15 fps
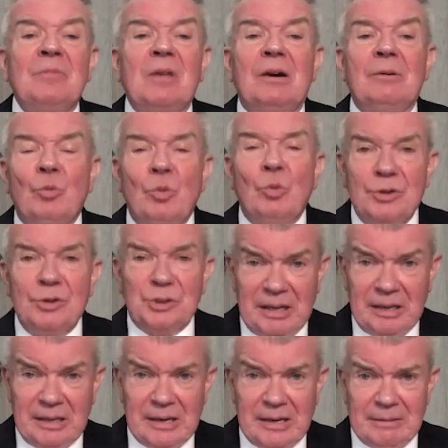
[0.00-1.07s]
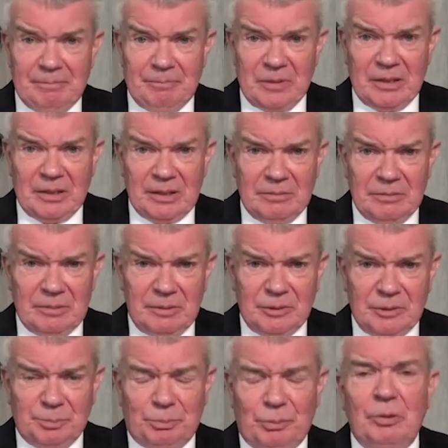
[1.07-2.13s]
Uh, we're speaking in this
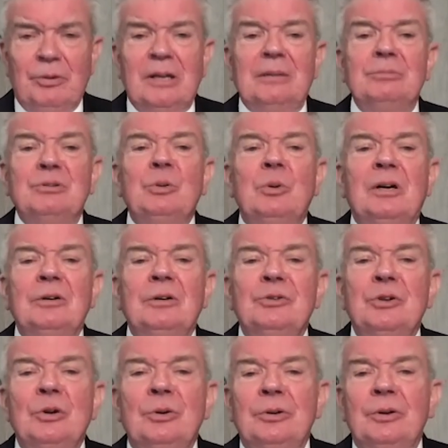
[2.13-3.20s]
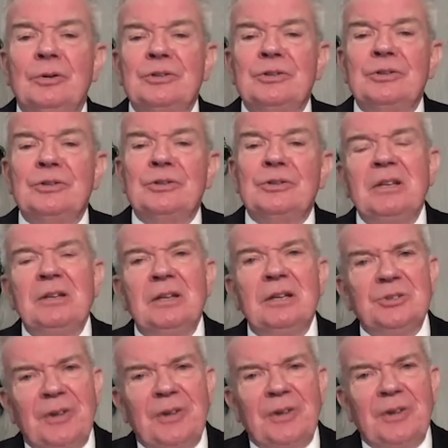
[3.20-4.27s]
program to our donors.
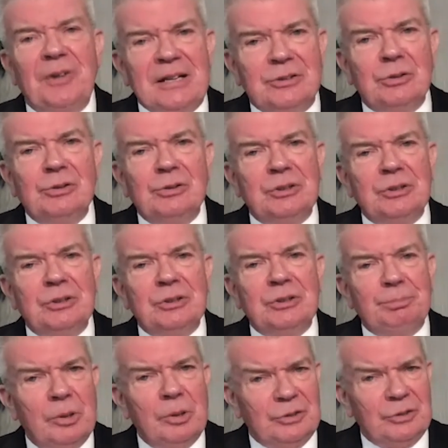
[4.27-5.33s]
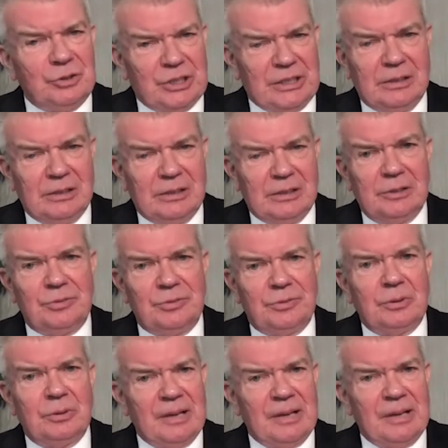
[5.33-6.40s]
Is financial support a challenge
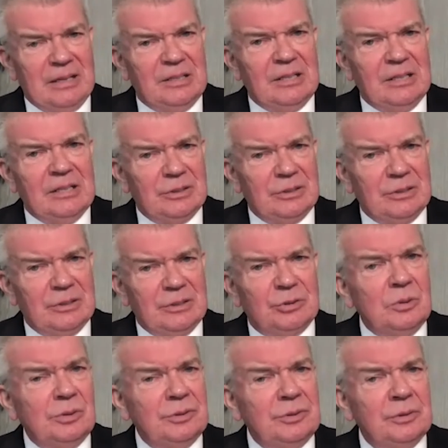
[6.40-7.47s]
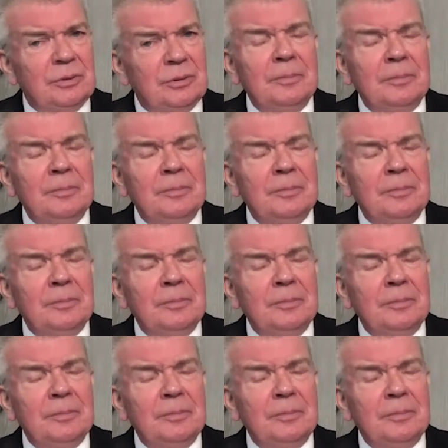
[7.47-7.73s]
for ATS schools?